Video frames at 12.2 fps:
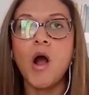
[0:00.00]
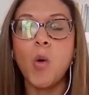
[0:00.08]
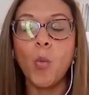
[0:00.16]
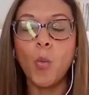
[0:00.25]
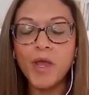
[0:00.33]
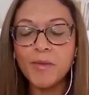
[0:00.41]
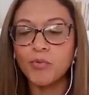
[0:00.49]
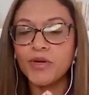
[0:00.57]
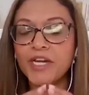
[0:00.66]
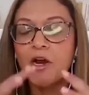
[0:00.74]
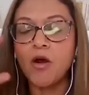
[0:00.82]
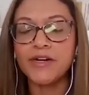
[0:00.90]
we
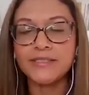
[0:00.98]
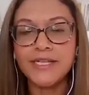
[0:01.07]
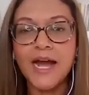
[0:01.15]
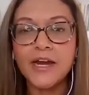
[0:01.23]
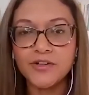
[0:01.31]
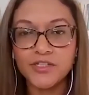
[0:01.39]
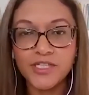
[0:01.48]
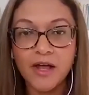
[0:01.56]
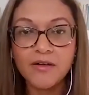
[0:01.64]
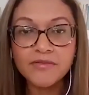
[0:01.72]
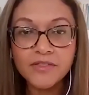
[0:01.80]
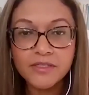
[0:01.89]
bring our entire
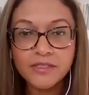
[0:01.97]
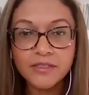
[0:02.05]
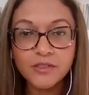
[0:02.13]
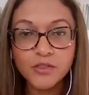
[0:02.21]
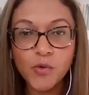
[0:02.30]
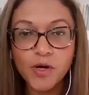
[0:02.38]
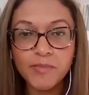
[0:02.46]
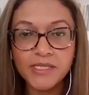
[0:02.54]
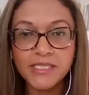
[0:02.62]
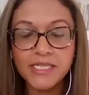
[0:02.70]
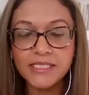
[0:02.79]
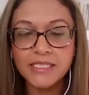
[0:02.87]
selves to our
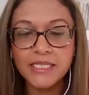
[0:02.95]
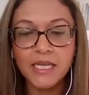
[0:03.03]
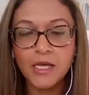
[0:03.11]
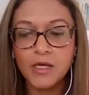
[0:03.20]
business.